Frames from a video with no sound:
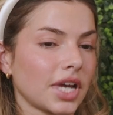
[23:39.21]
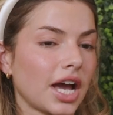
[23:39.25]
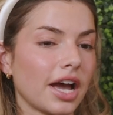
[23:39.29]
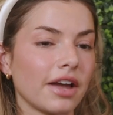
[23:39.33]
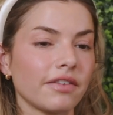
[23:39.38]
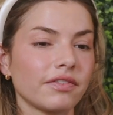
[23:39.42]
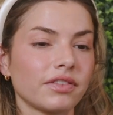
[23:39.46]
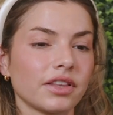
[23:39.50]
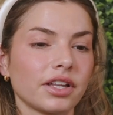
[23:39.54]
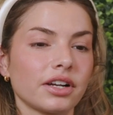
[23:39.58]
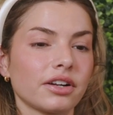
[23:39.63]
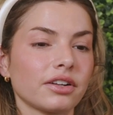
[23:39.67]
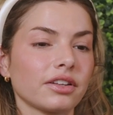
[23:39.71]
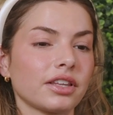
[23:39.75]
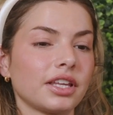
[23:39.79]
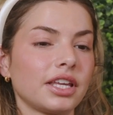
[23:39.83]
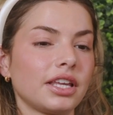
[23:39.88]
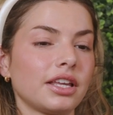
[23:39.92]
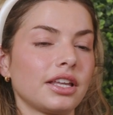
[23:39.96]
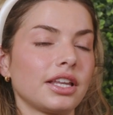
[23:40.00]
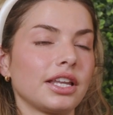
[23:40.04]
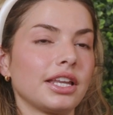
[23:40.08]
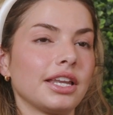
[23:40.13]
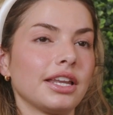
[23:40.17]
I've
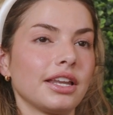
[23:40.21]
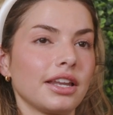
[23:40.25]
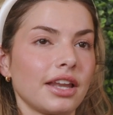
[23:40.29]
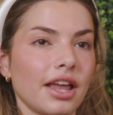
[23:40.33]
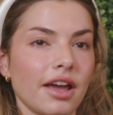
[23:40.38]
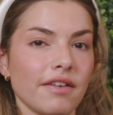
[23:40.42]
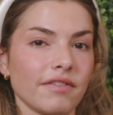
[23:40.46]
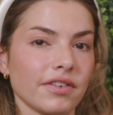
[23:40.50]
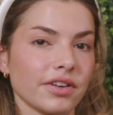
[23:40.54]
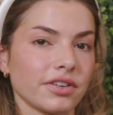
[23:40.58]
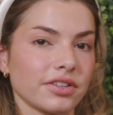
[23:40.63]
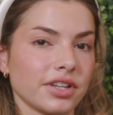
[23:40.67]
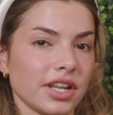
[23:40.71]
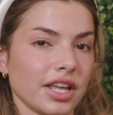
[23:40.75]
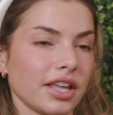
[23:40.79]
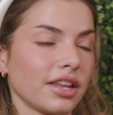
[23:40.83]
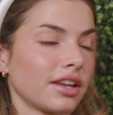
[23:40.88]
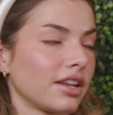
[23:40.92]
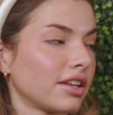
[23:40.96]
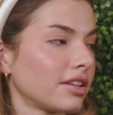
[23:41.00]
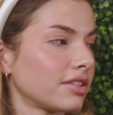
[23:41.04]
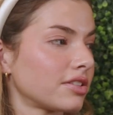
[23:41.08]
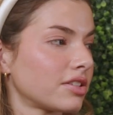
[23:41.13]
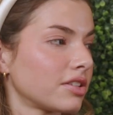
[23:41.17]
literally never
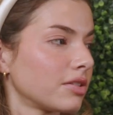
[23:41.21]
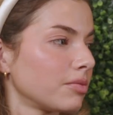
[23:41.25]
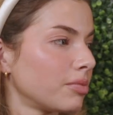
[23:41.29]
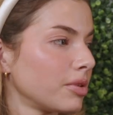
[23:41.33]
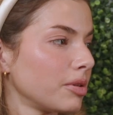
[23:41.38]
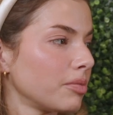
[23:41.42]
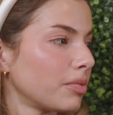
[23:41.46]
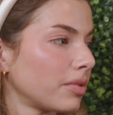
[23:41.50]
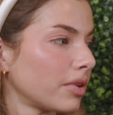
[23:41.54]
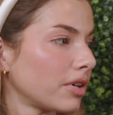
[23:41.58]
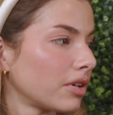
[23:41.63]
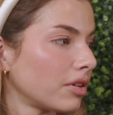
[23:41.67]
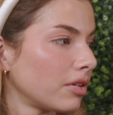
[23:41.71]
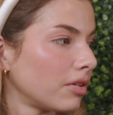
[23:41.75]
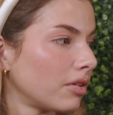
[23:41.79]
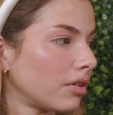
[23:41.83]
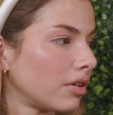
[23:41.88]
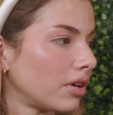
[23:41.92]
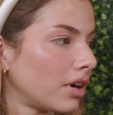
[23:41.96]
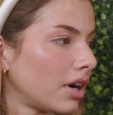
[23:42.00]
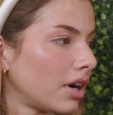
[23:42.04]
dated two people who.